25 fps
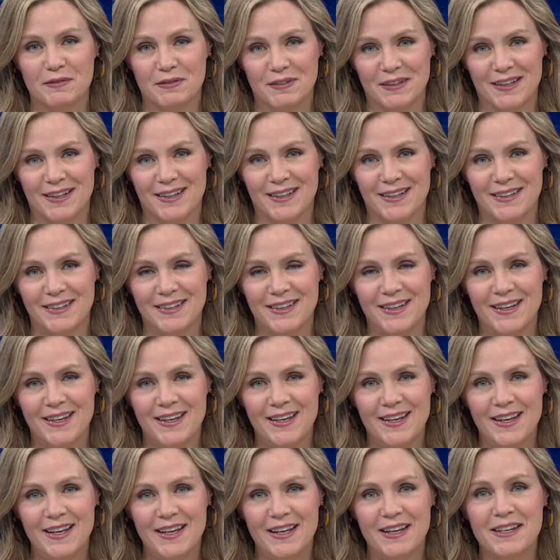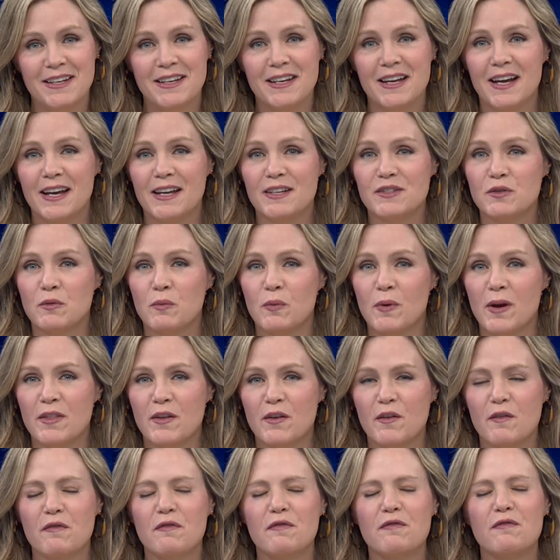Flood. Nice
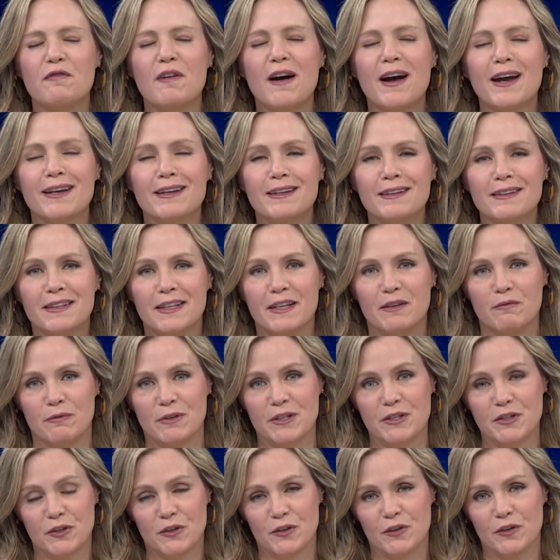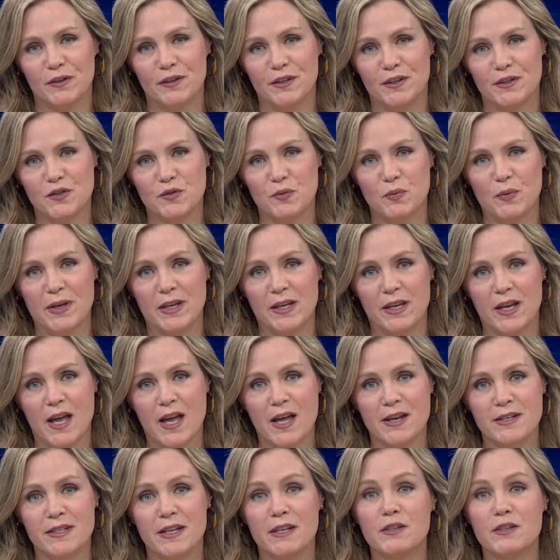weather finally returned this weekend,